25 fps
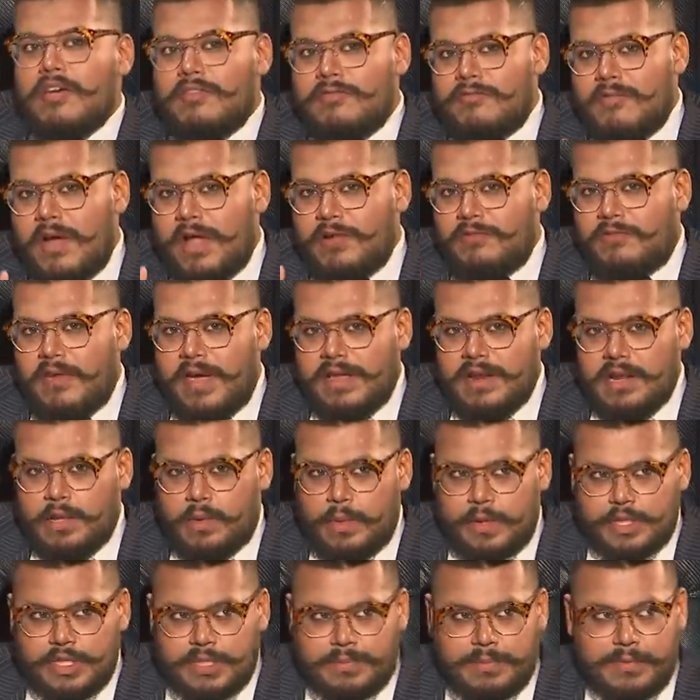One final
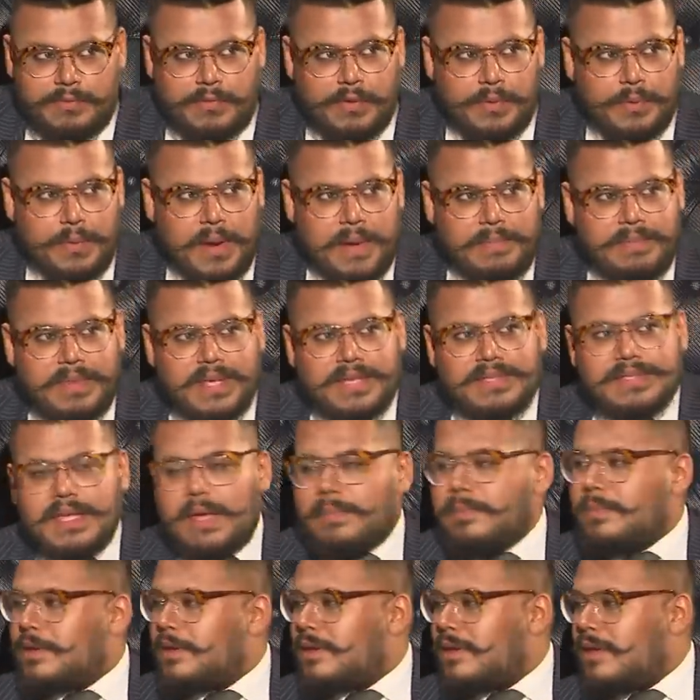question before we wrap things
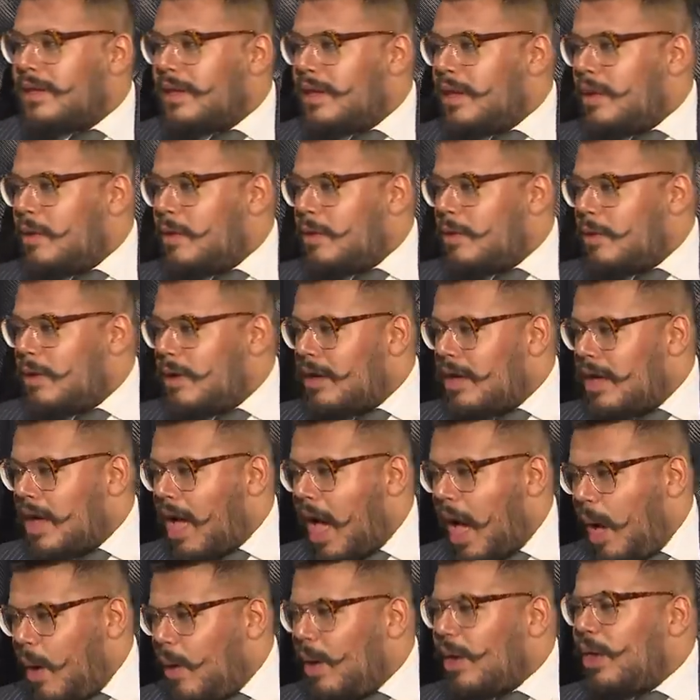up.
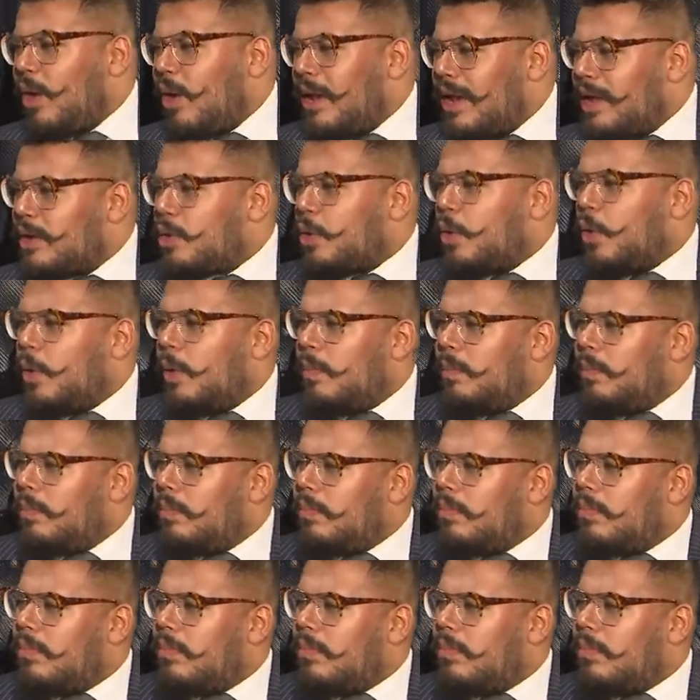How are y'all at home?